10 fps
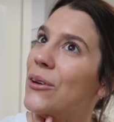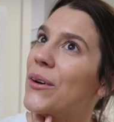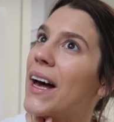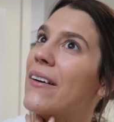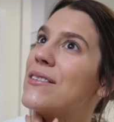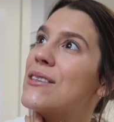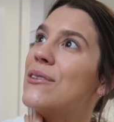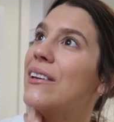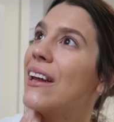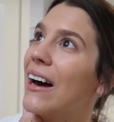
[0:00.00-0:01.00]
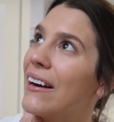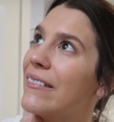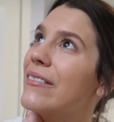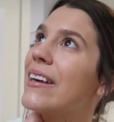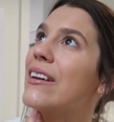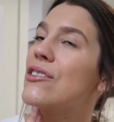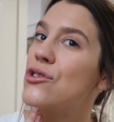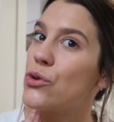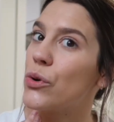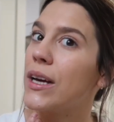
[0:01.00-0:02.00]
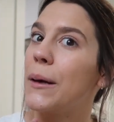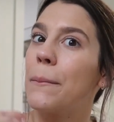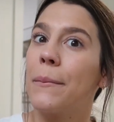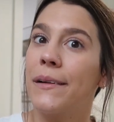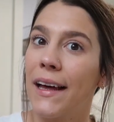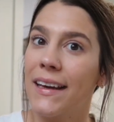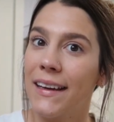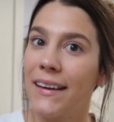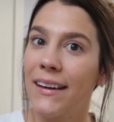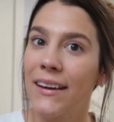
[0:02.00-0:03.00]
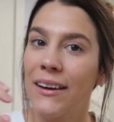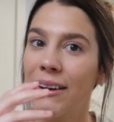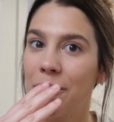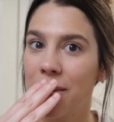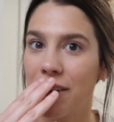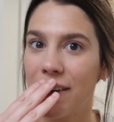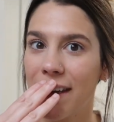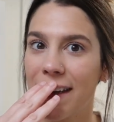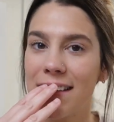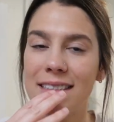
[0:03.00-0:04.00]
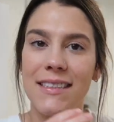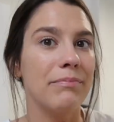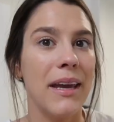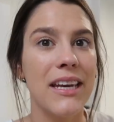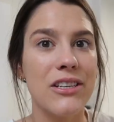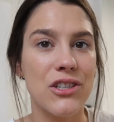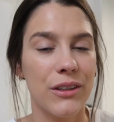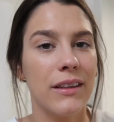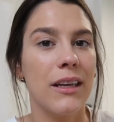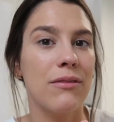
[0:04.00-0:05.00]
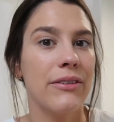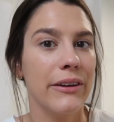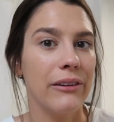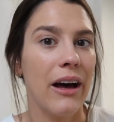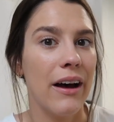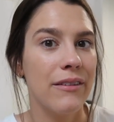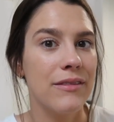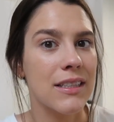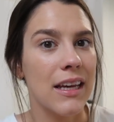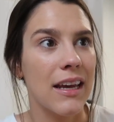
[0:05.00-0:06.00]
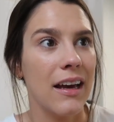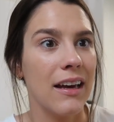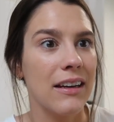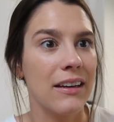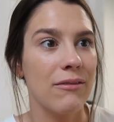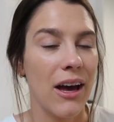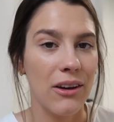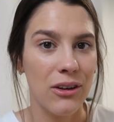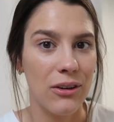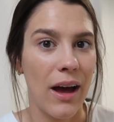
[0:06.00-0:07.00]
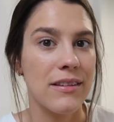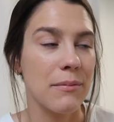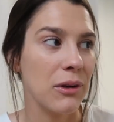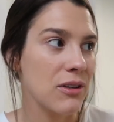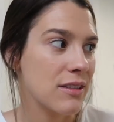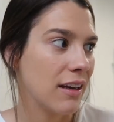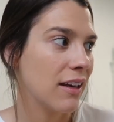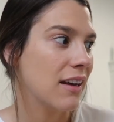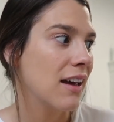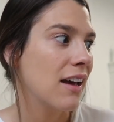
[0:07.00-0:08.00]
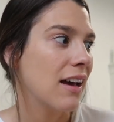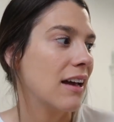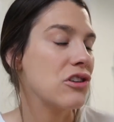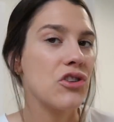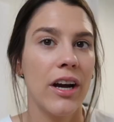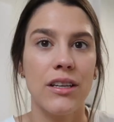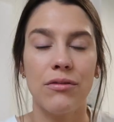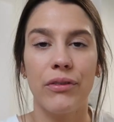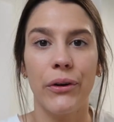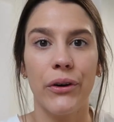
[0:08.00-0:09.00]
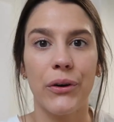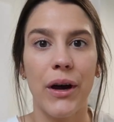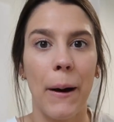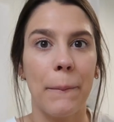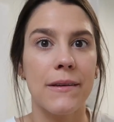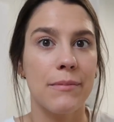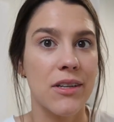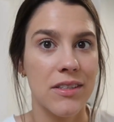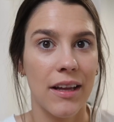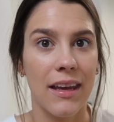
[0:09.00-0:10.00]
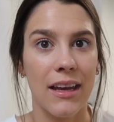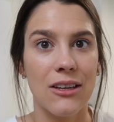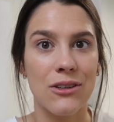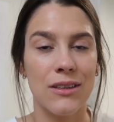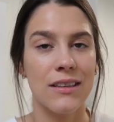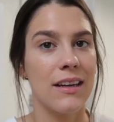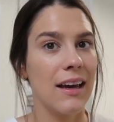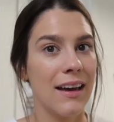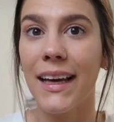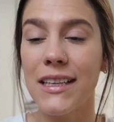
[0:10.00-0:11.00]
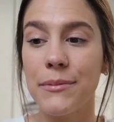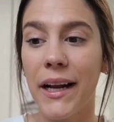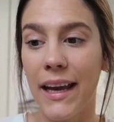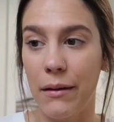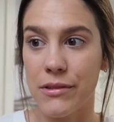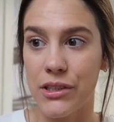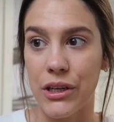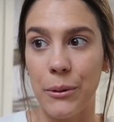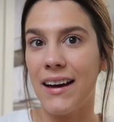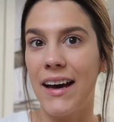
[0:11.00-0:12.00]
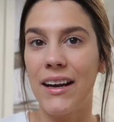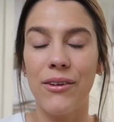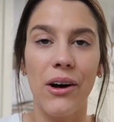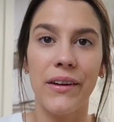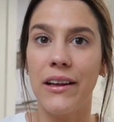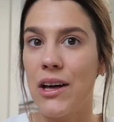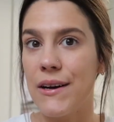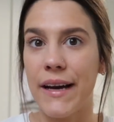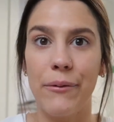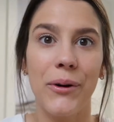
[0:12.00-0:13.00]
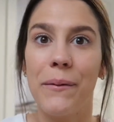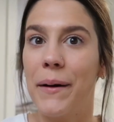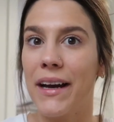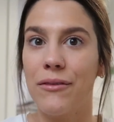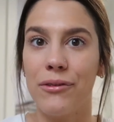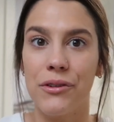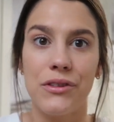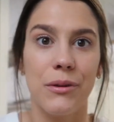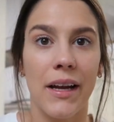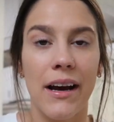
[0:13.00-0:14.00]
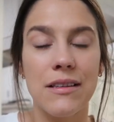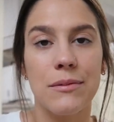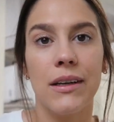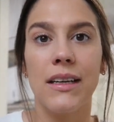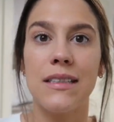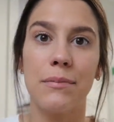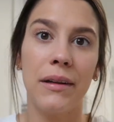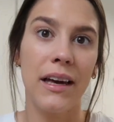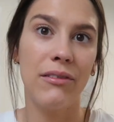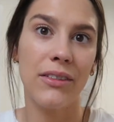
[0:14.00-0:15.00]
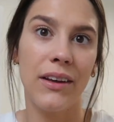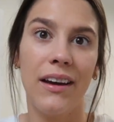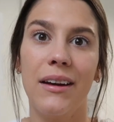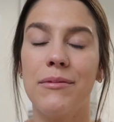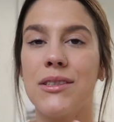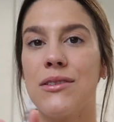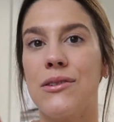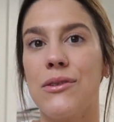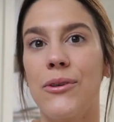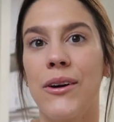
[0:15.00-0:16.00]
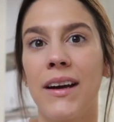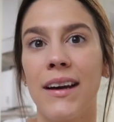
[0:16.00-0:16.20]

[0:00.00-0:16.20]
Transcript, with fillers: You don't have to love and enjoy playing with your kids. Making sure that they feel loved and valued as a person and trying to fill their cup as much as I can during the day. That is what I aim to do. Kind of all day long, I will go back and forth doing housework, playing with them, to